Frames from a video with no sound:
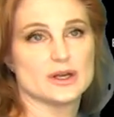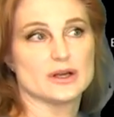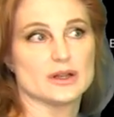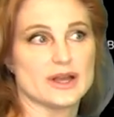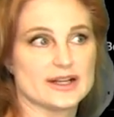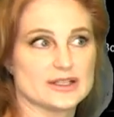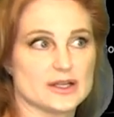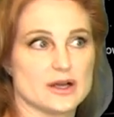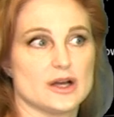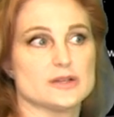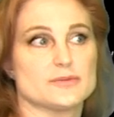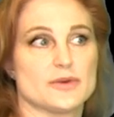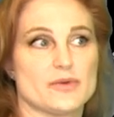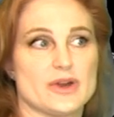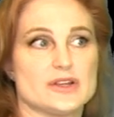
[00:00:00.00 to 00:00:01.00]
Galactic
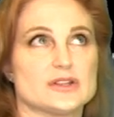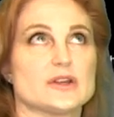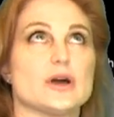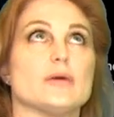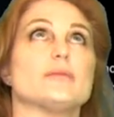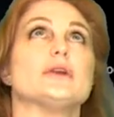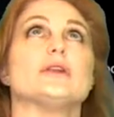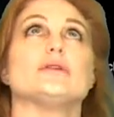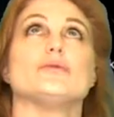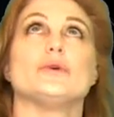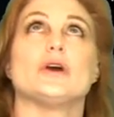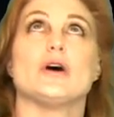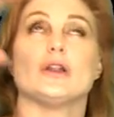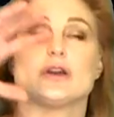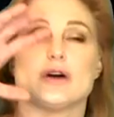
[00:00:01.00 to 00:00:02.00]
cosmic rays come in, we
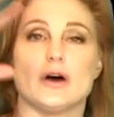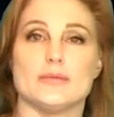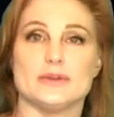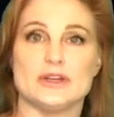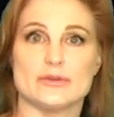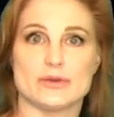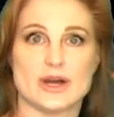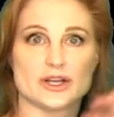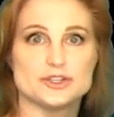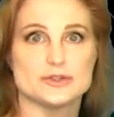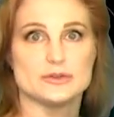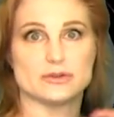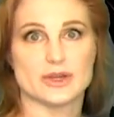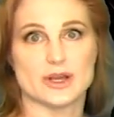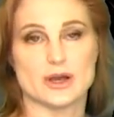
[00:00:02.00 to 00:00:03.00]
call it
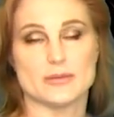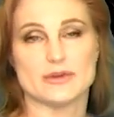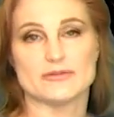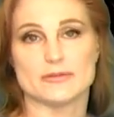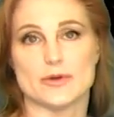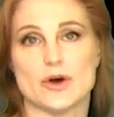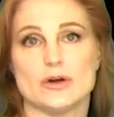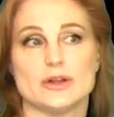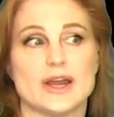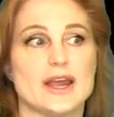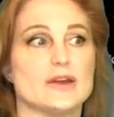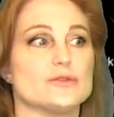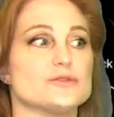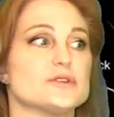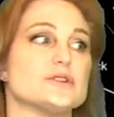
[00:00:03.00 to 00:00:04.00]
omnidirectional. They come in from all
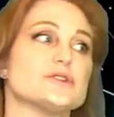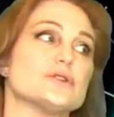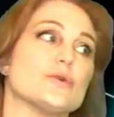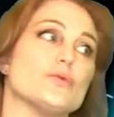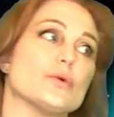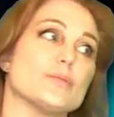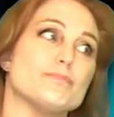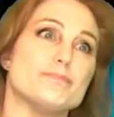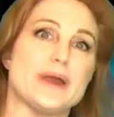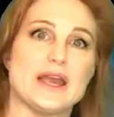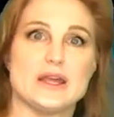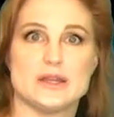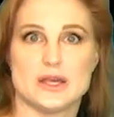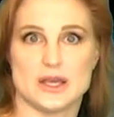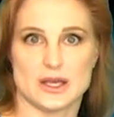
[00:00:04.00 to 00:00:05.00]
angles, and so we're
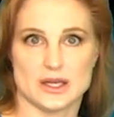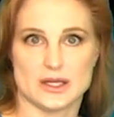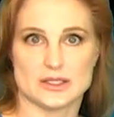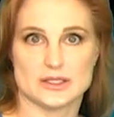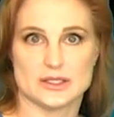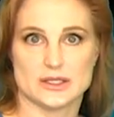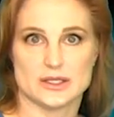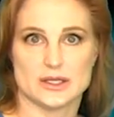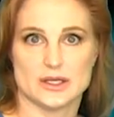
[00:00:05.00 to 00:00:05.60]
bathing in it.